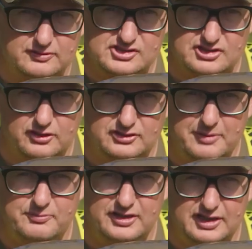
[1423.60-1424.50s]
do is start
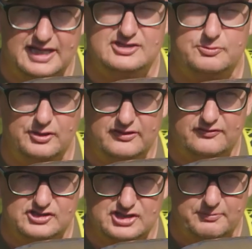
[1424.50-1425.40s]
dumping the lead to bring the
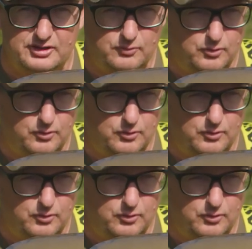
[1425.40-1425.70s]
fish up in the